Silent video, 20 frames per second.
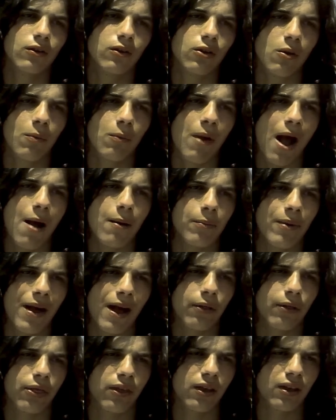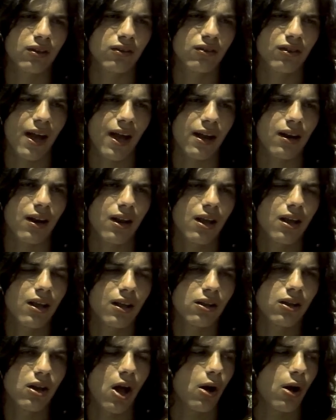your mom about things that,
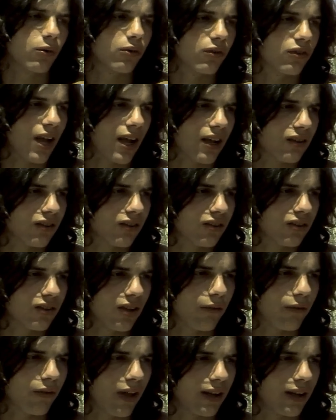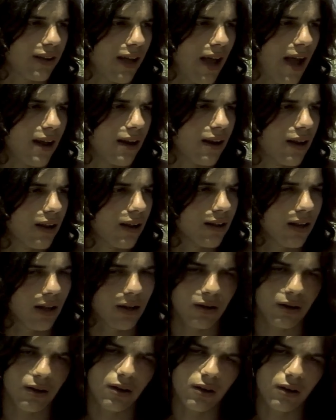you know, sex and stuff like that,
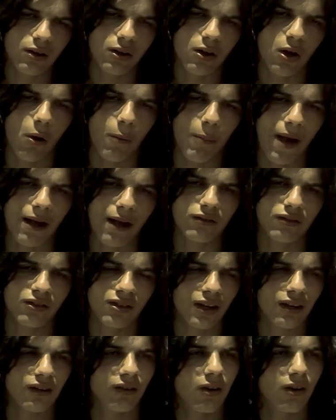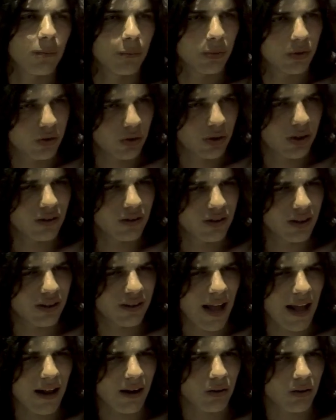that, you know, about chicks. But you can sit
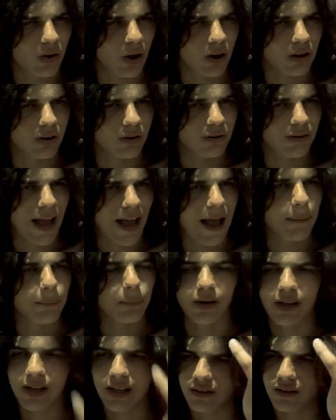down and talk to your dad, but he